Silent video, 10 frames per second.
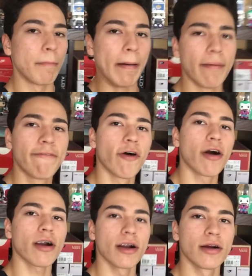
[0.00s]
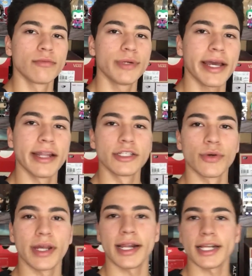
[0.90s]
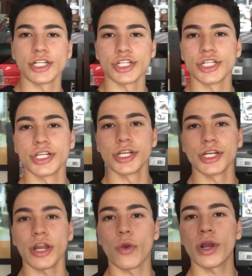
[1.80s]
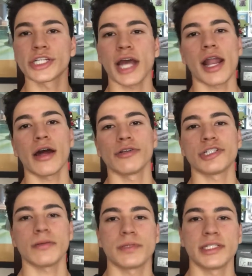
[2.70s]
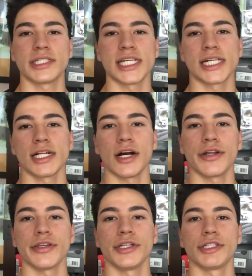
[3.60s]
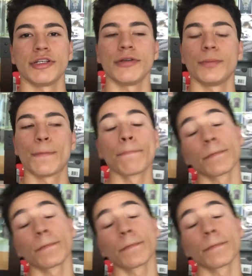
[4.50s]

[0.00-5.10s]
But before we get into it, quick shout out Gypsy Seal on YouTube.